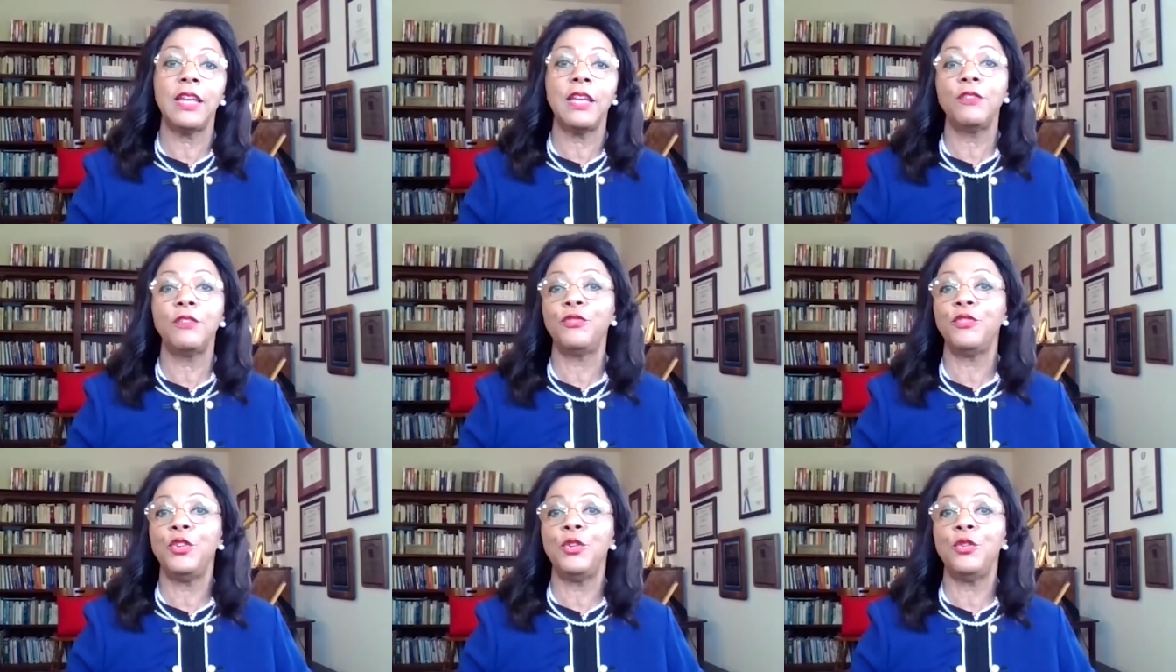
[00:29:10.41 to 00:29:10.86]

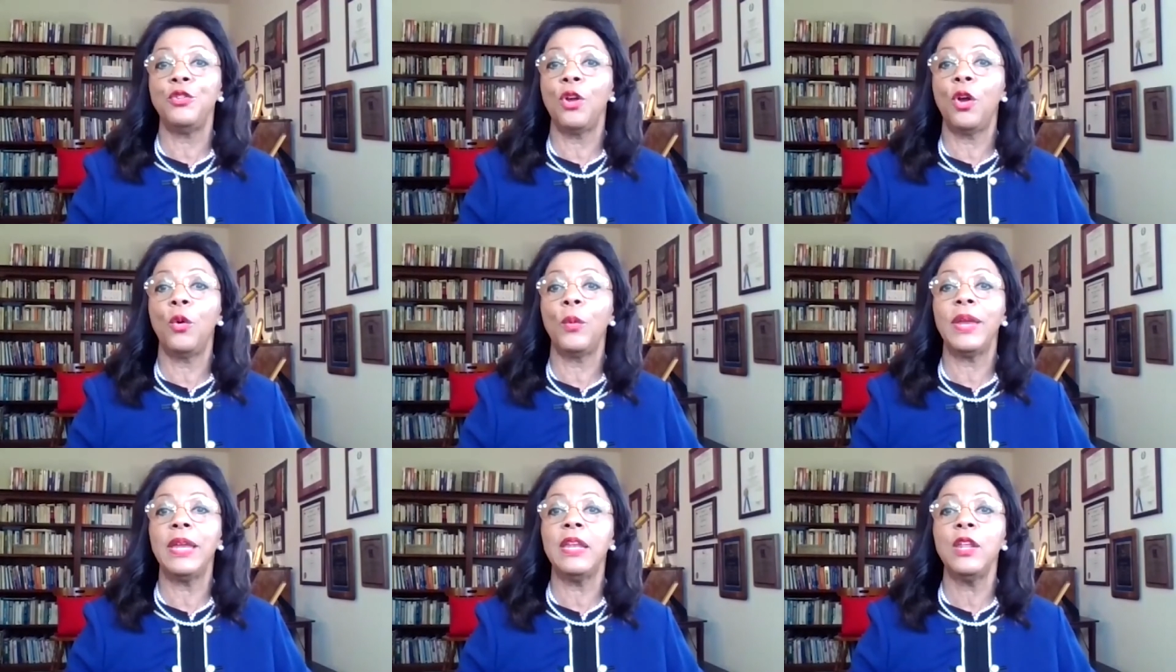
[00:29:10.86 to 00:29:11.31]
If you
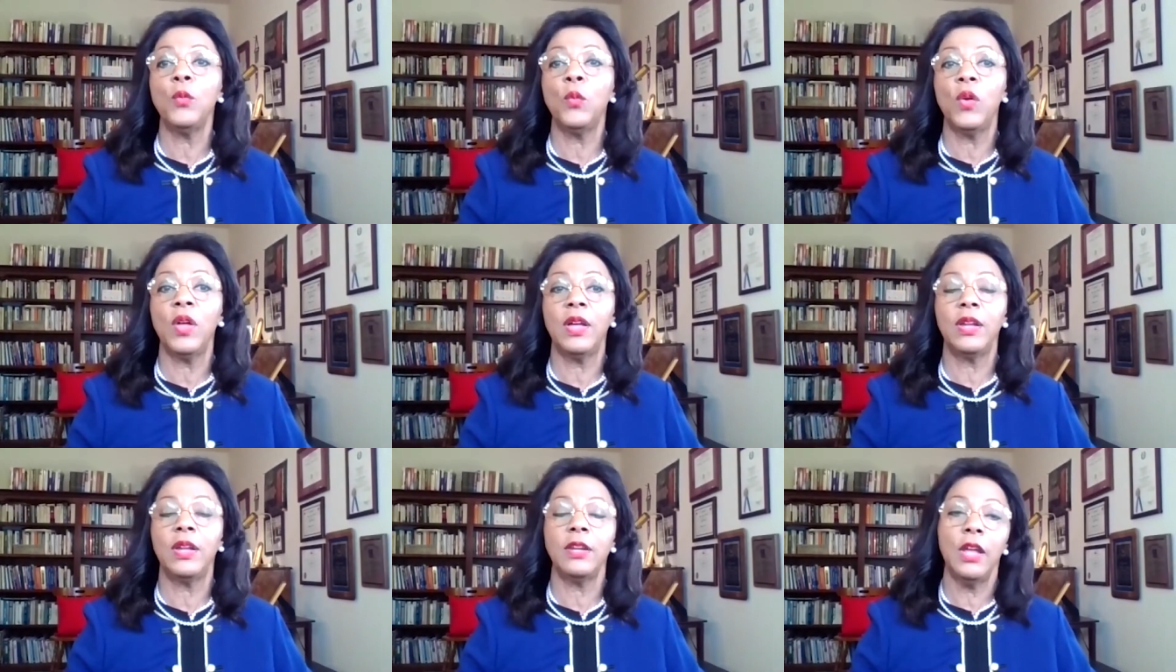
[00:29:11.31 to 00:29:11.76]
know
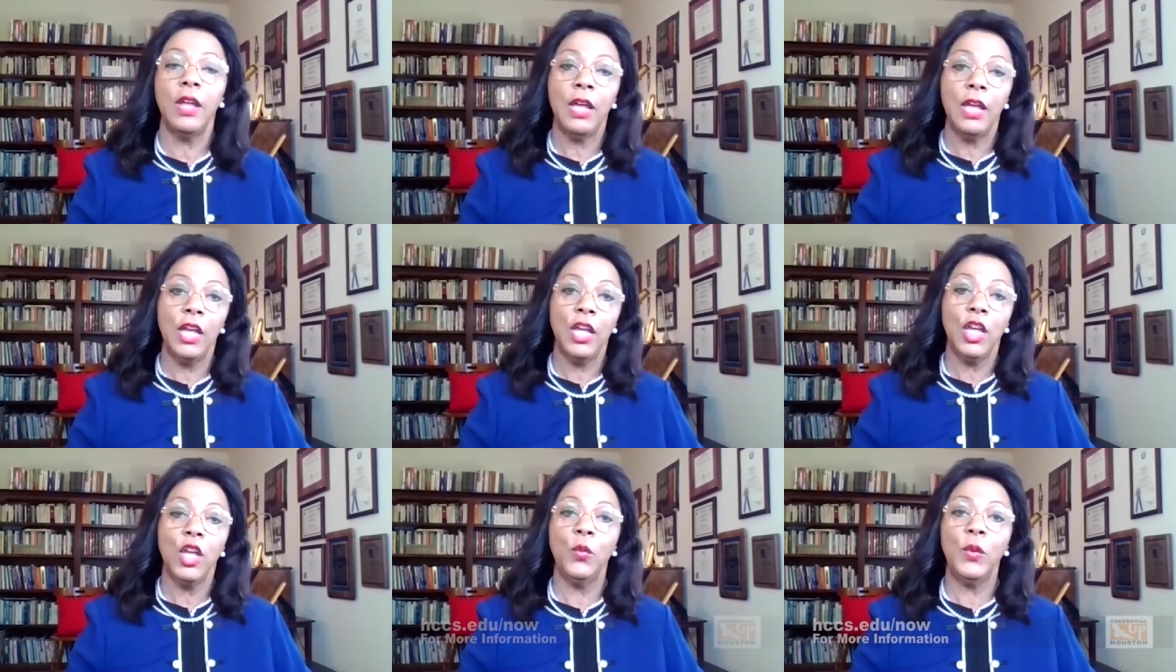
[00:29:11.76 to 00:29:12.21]
anyone
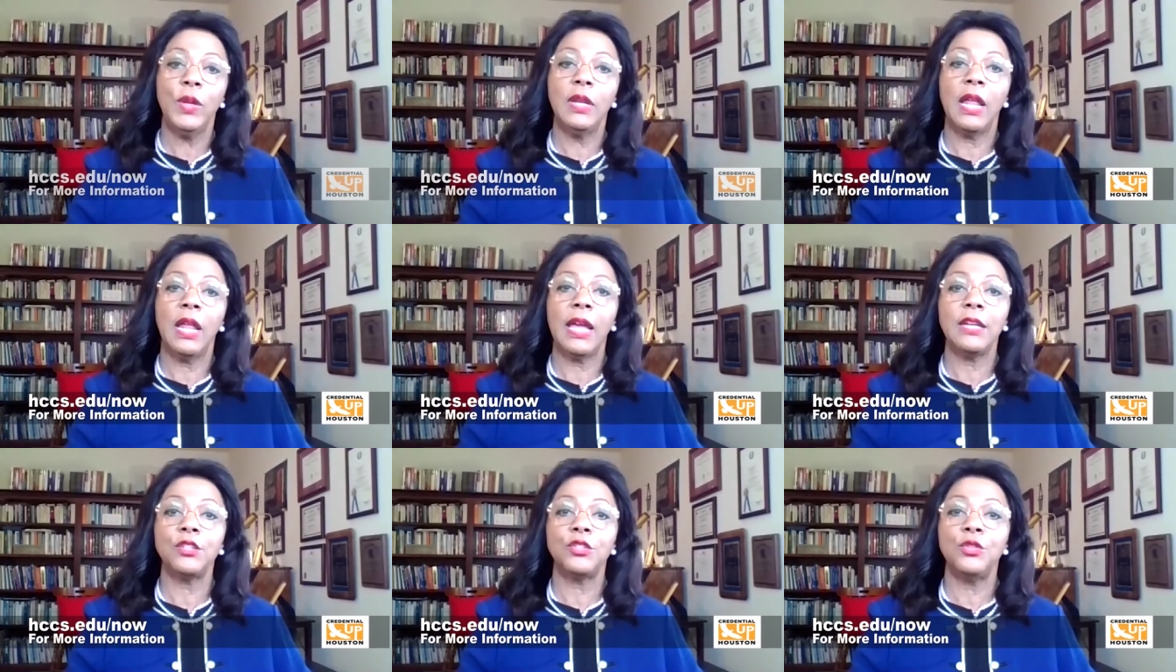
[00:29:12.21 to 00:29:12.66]
who would
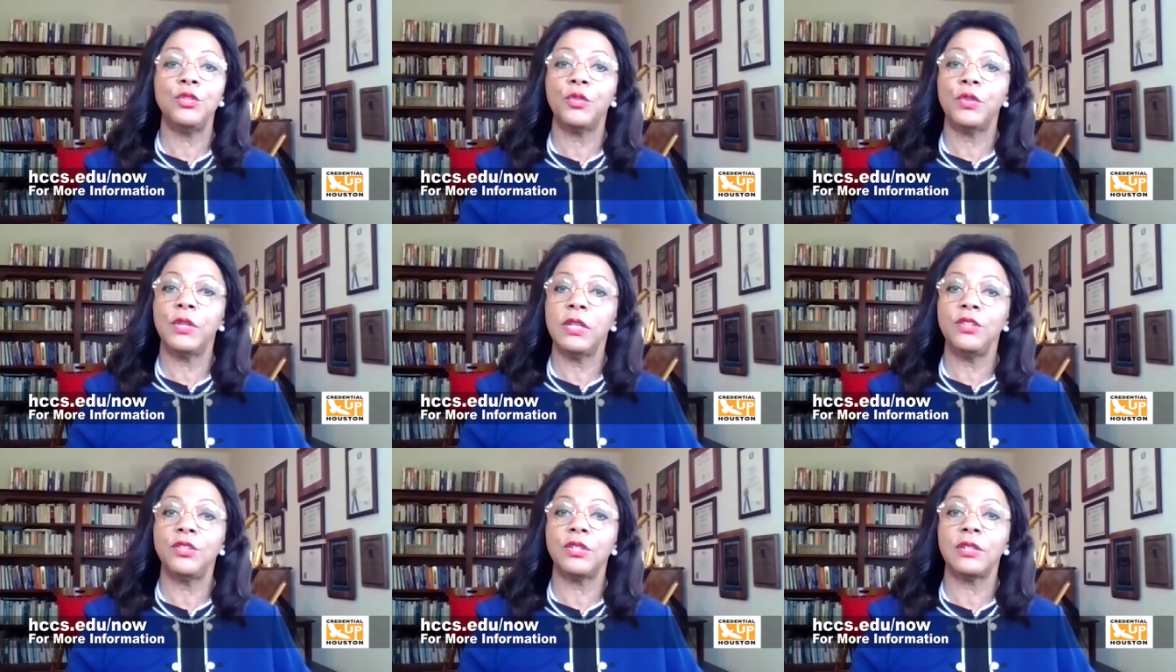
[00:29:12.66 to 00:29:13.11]
like to
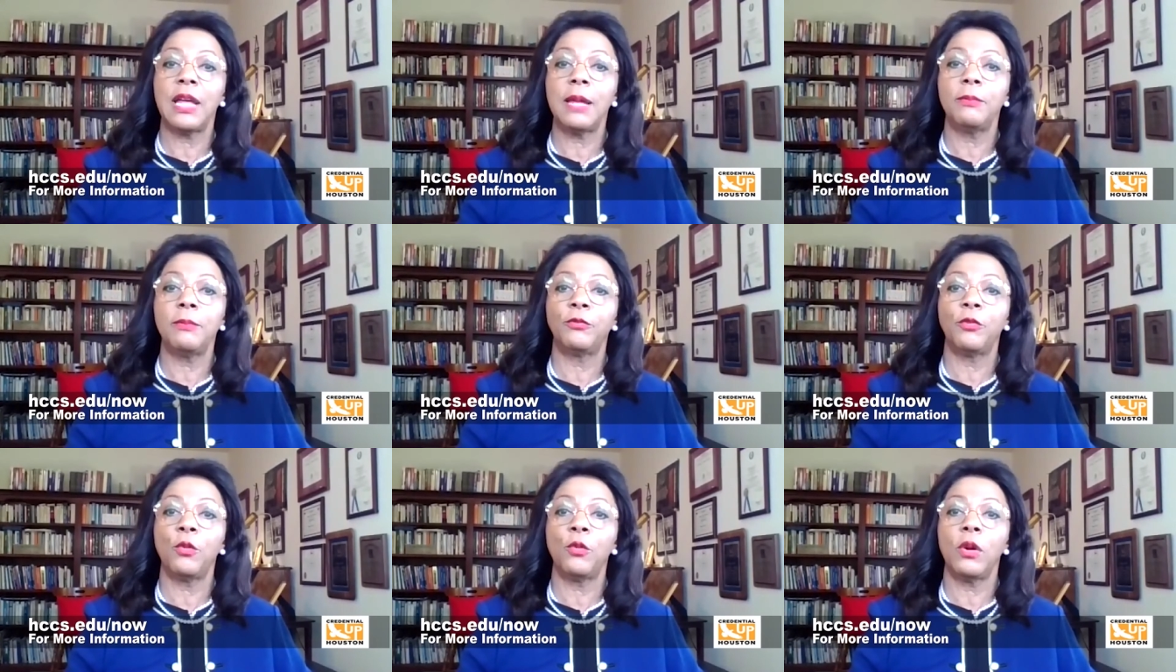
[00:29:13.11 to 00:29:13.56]
credential
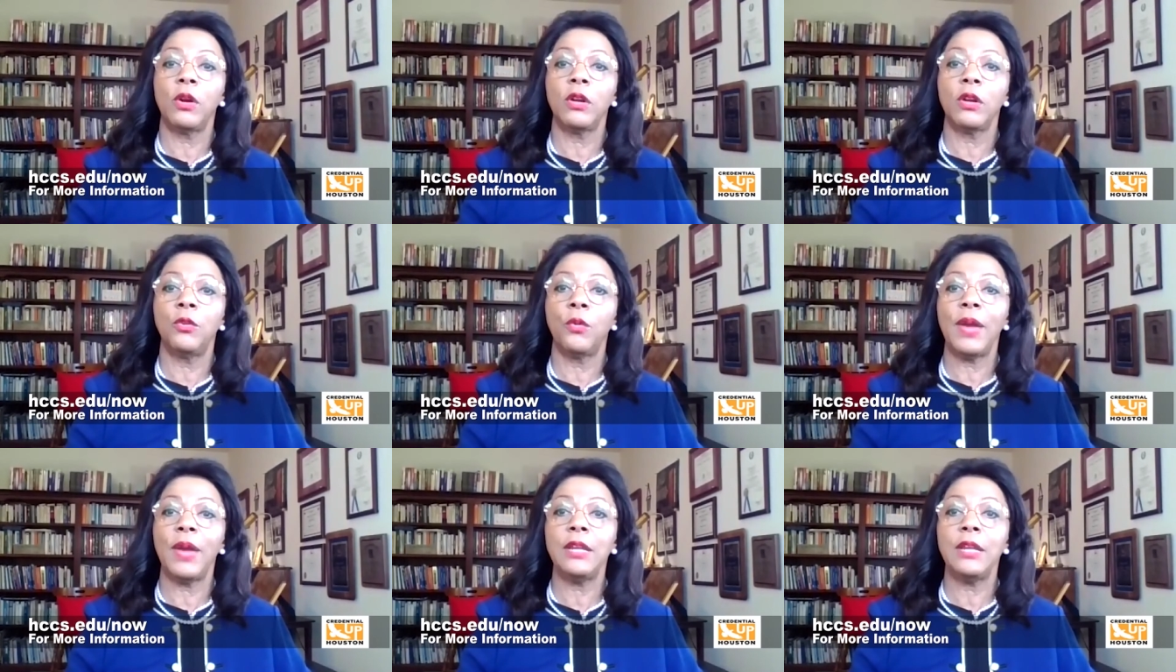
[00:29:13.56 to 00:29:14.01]
up for a
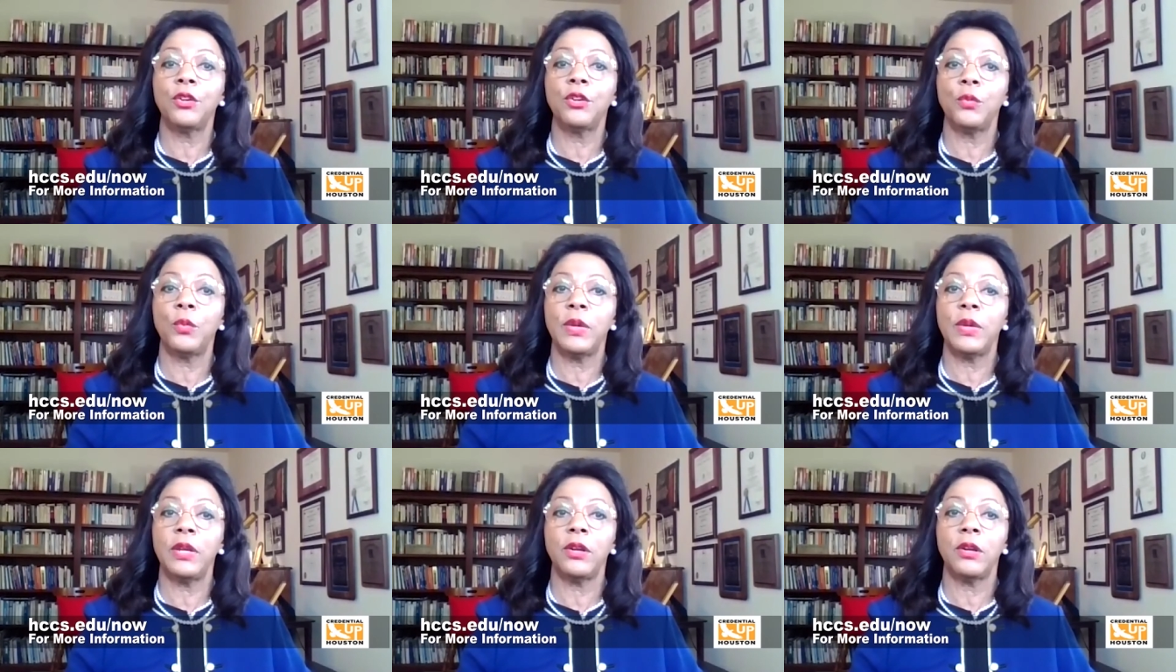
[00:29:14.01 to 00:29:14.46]
great
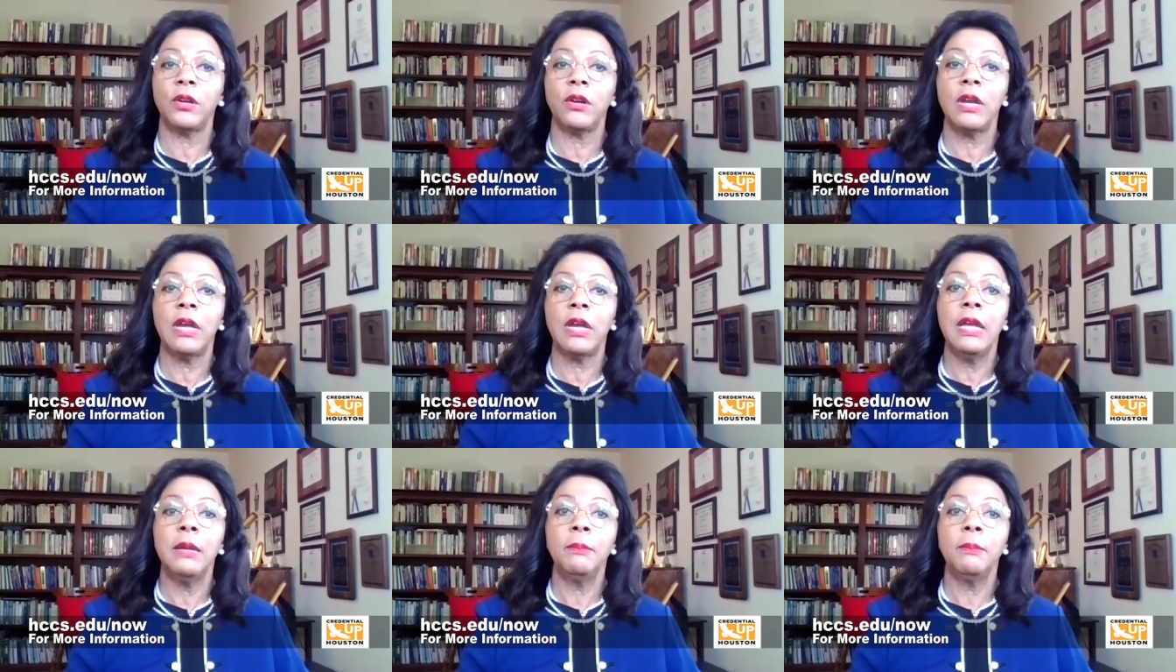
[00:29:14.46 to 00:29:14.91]

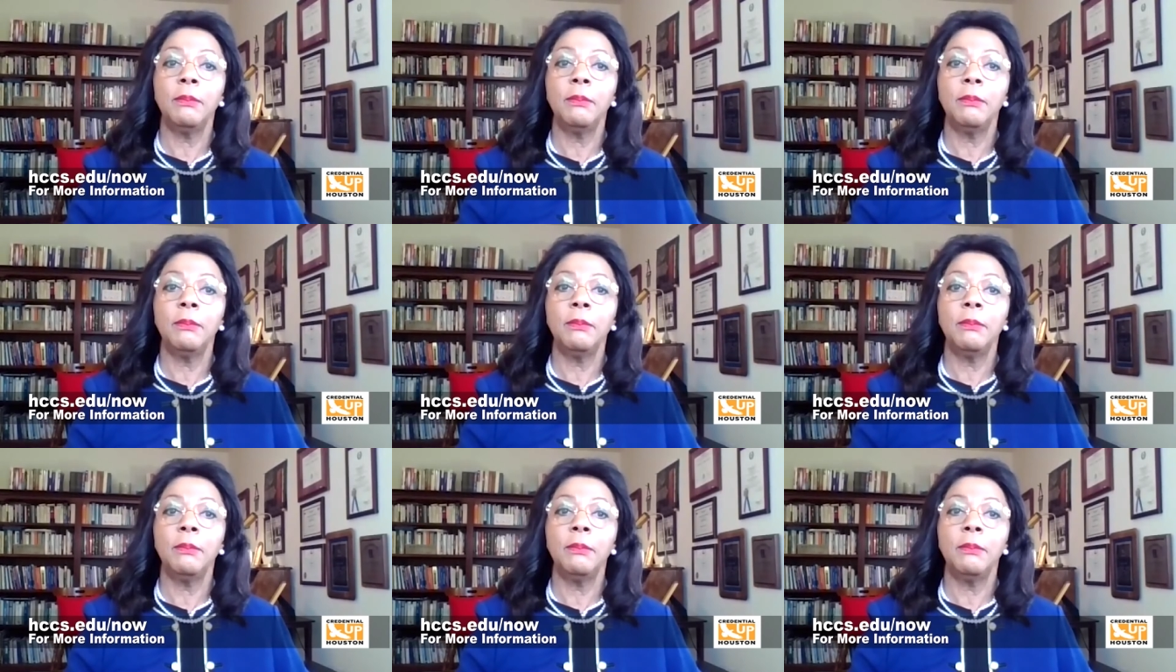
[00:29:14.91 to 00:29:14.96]
career,